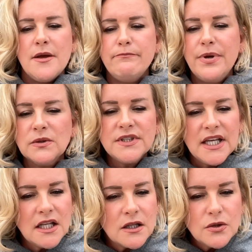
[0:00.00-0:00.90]
building
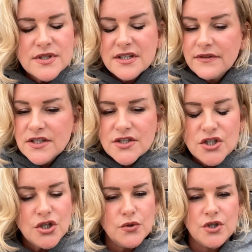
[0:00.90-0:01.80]
inclusive
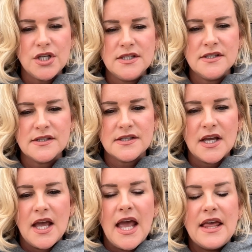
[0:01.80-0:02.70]
institutions
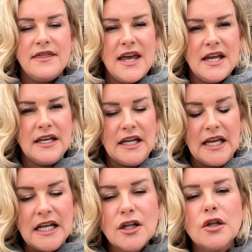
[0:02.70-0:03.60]
that
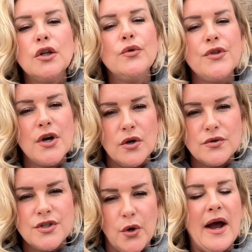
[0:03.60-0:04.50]
include
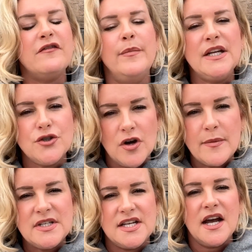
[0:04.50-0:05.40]
those who have been
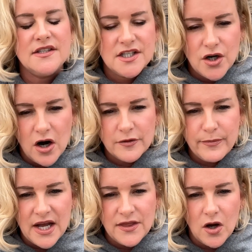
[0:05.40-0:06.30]
traumatized and harmed
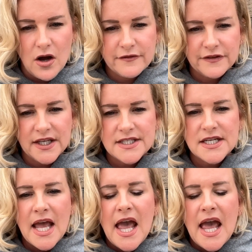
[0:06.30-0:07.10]
by the conflict,